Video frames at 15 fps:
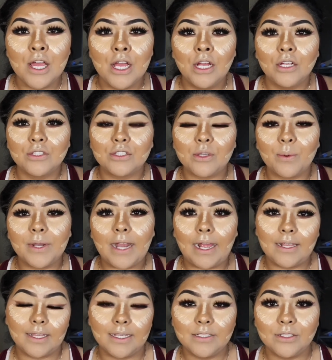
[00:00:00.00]
So what
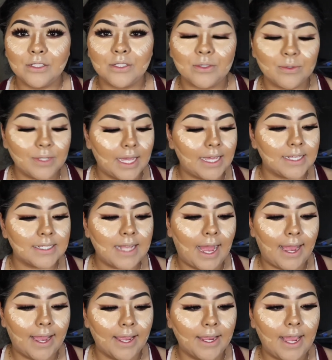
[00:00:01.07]
I like to do is
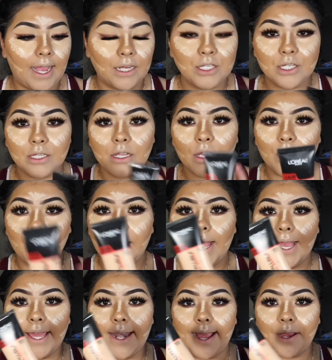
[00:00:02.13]
I actually go
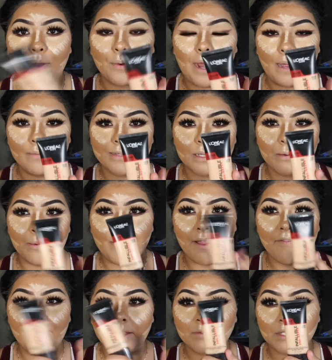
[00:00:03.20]
ahead and grab some of my
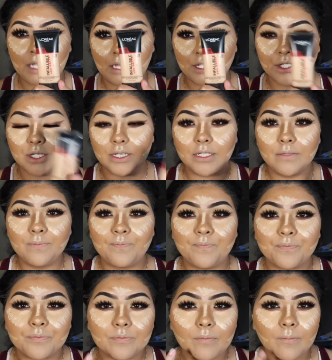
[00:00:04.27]
foundation
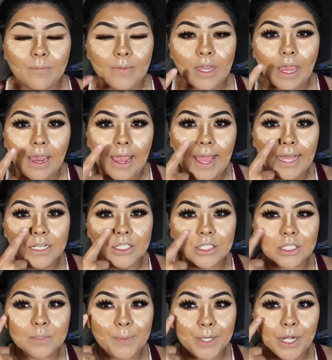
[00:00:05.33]
and
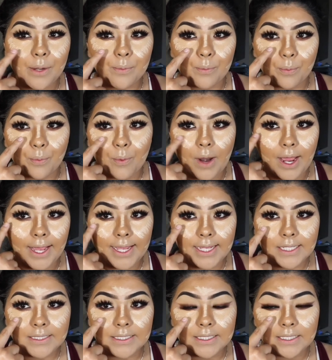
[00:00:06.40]
just put it
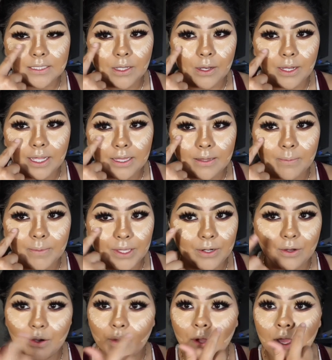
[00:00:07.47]
right in the middle